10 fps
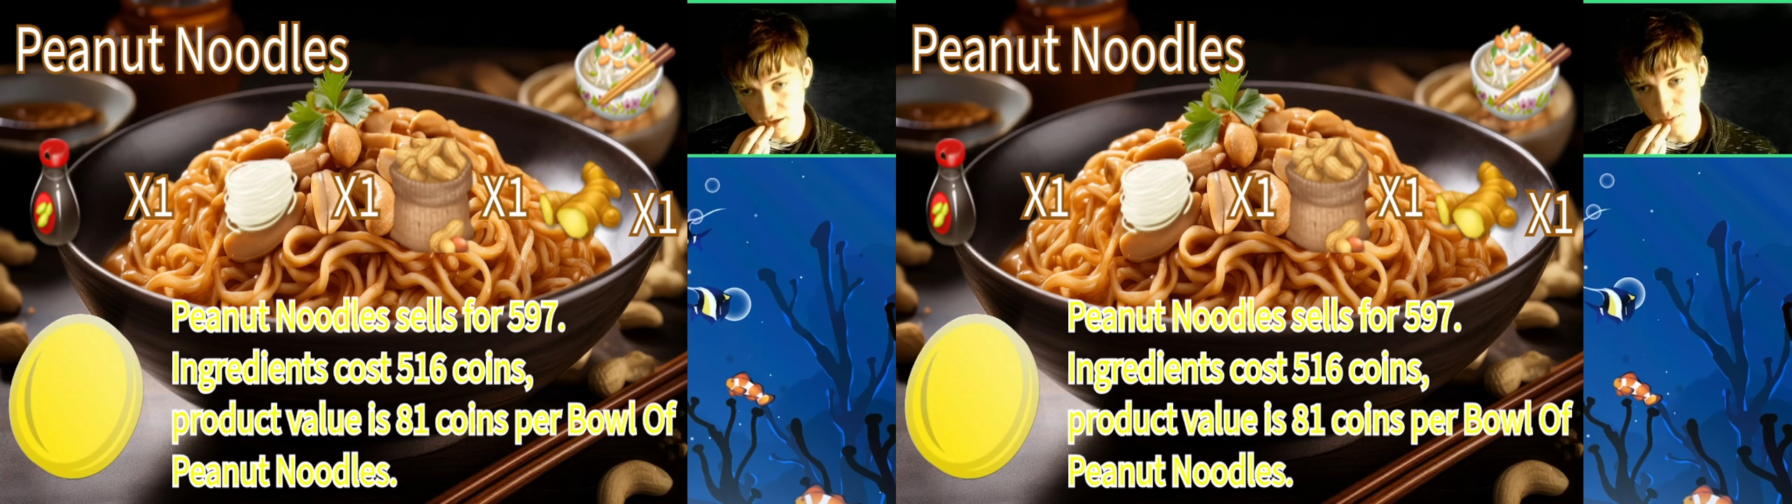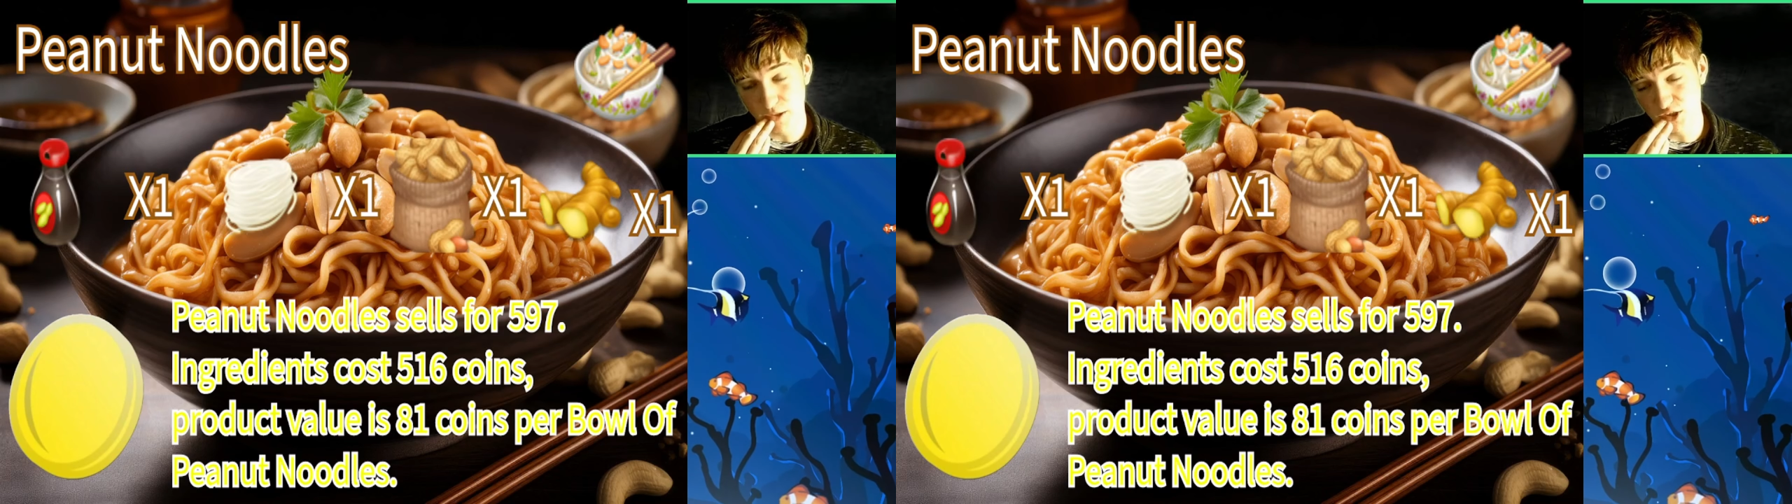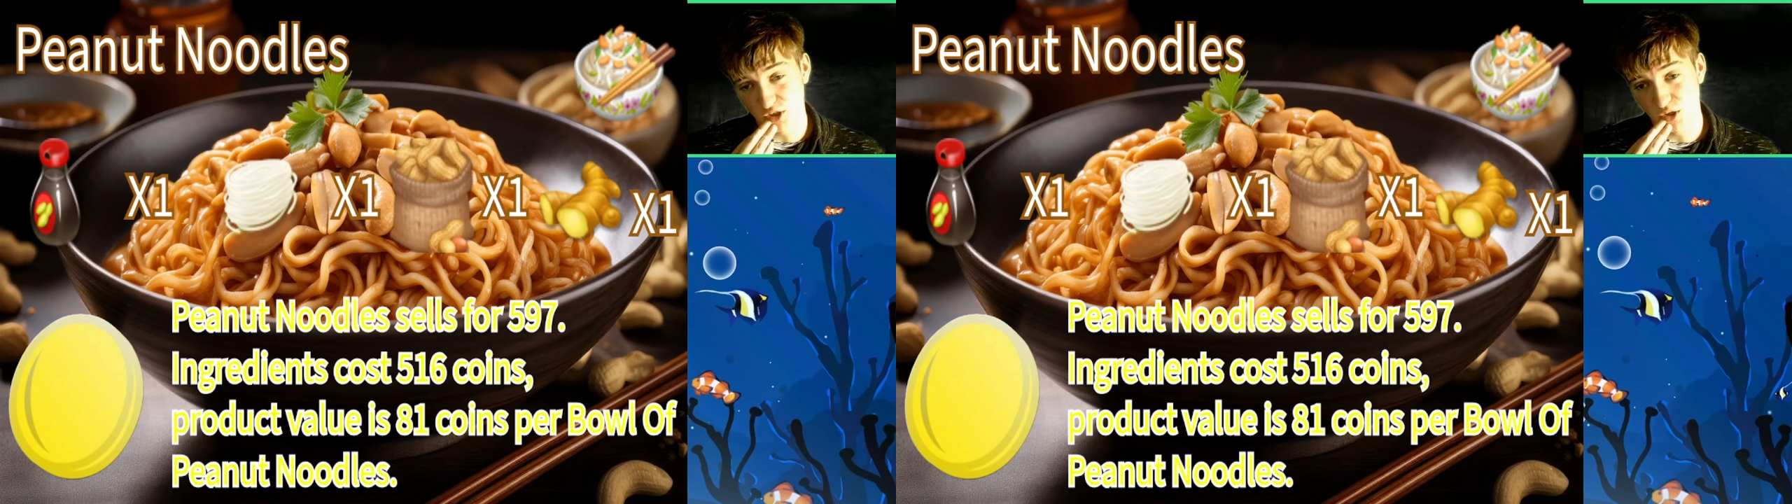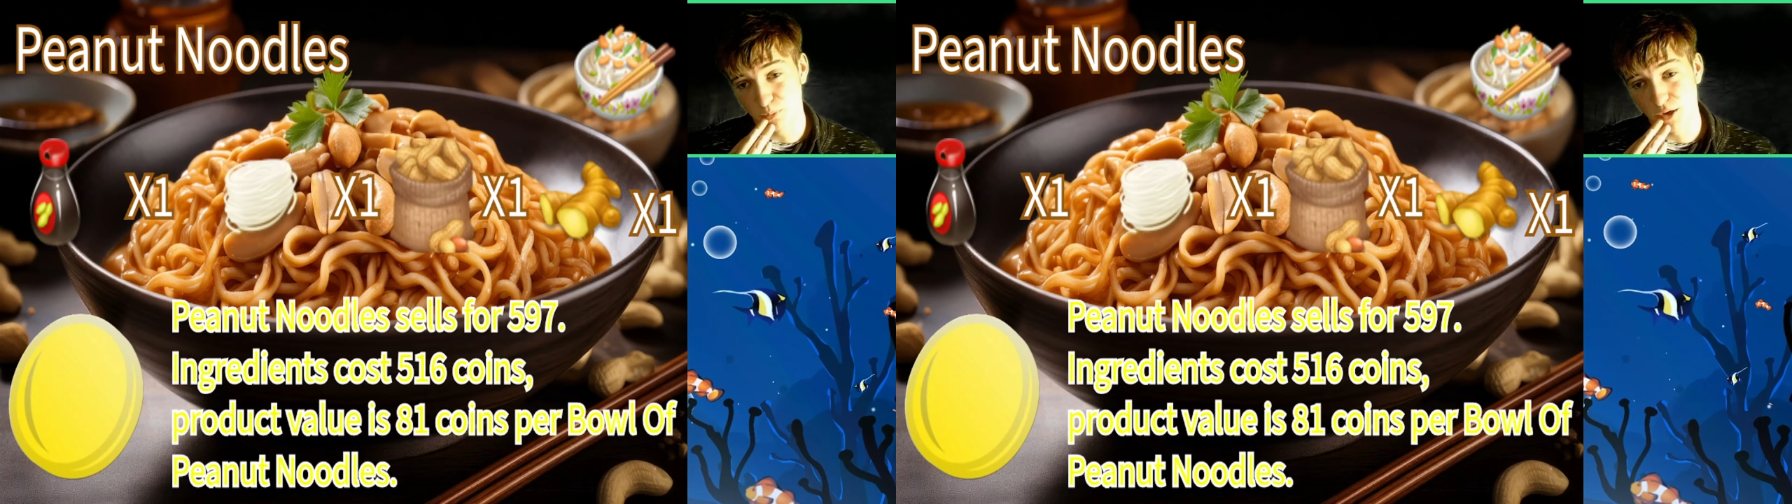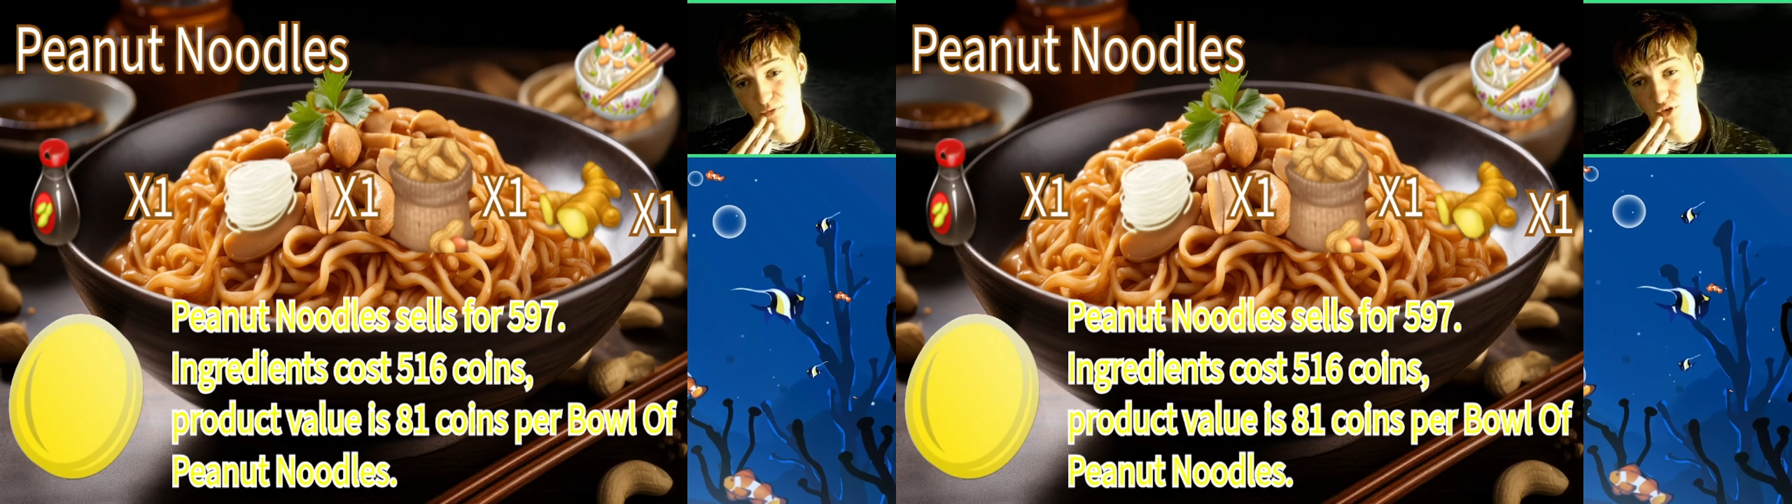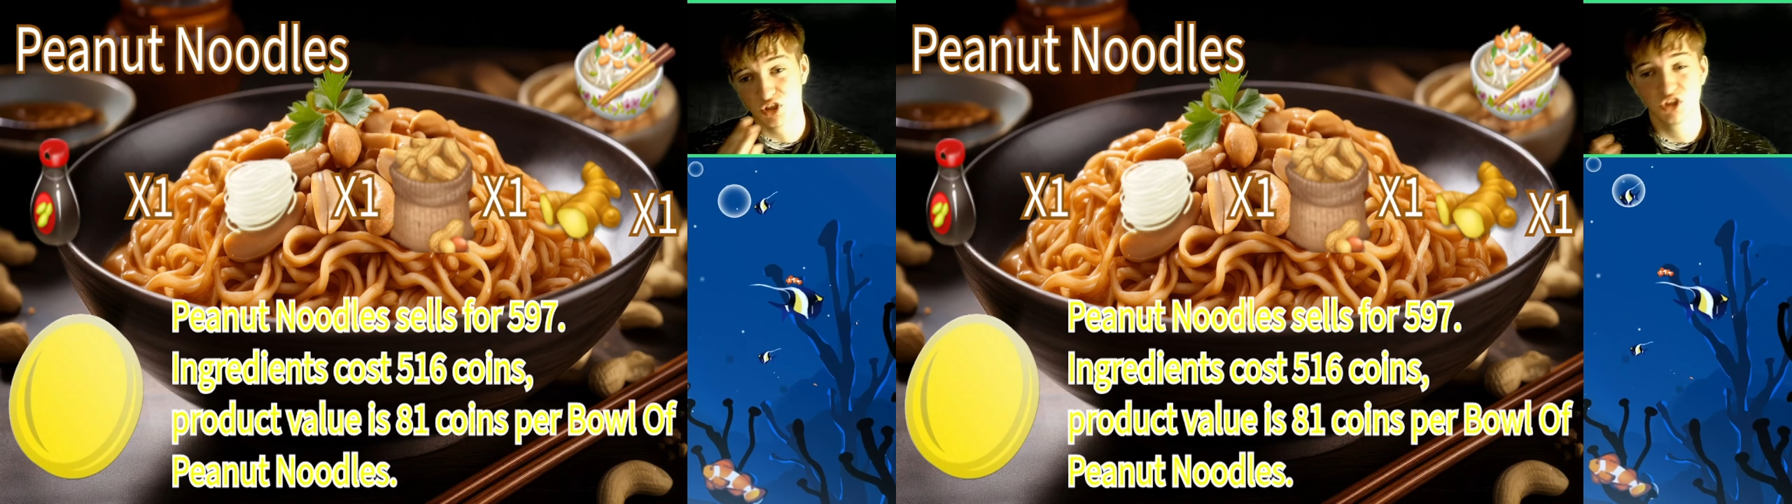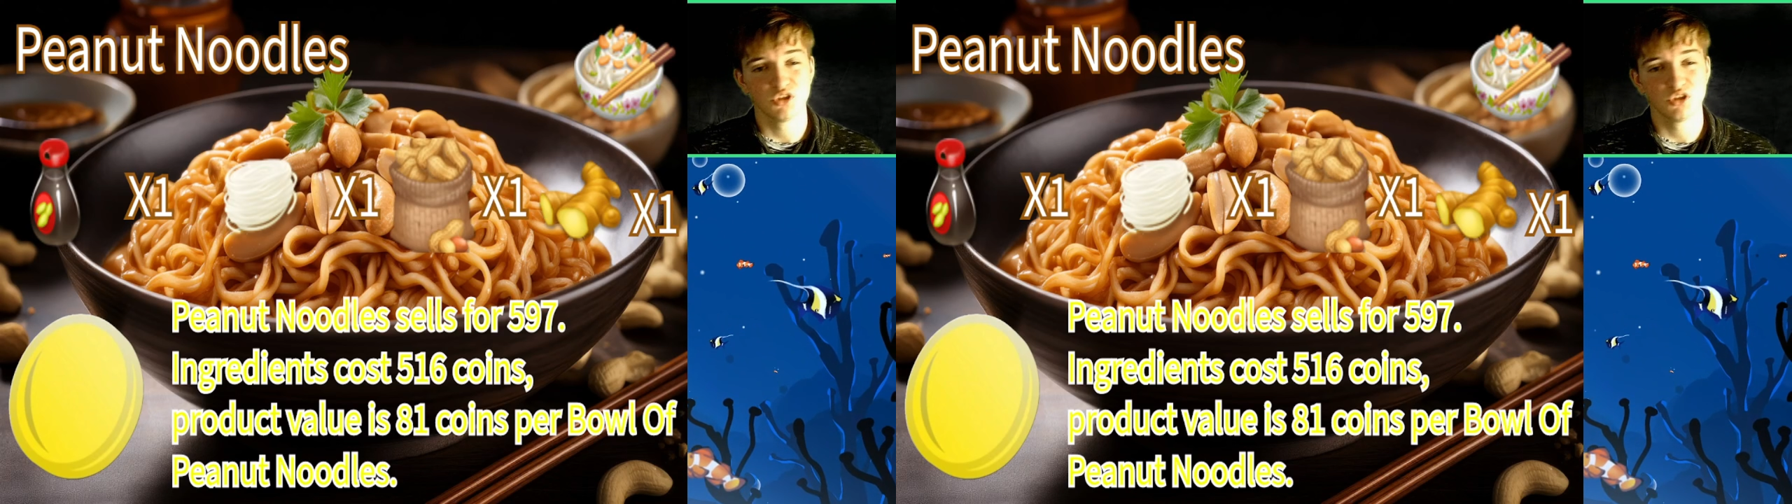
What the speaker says: depends on your preference,